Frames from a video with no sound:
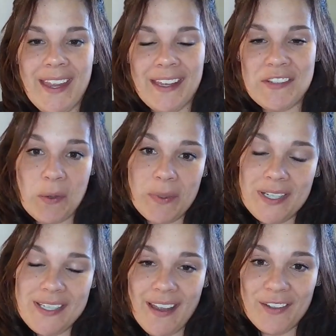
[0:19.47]
and so I want to
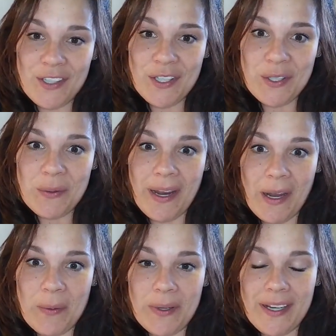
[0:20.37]
tell you
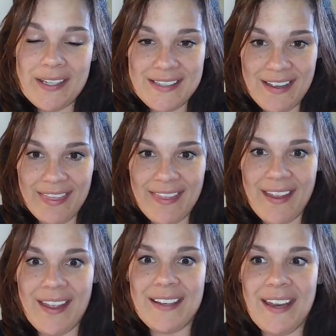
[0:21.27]
how it has done
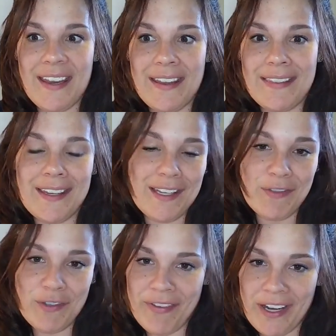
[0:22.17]
that and then give
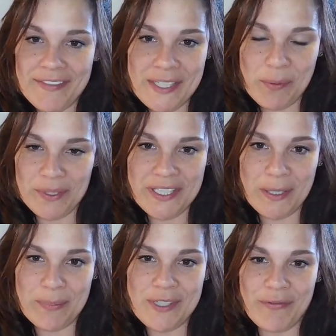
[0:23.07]
you five simple
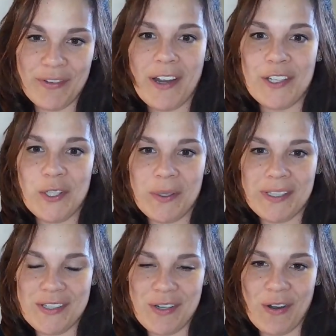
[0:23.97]
tips for how you
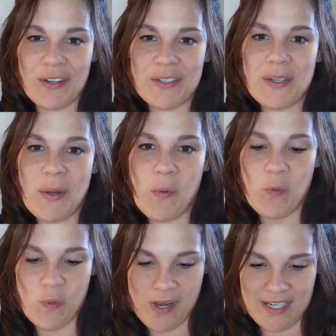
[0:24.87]
can start
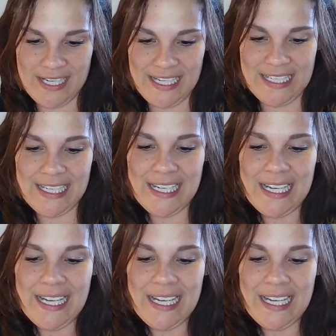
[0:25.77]
walking.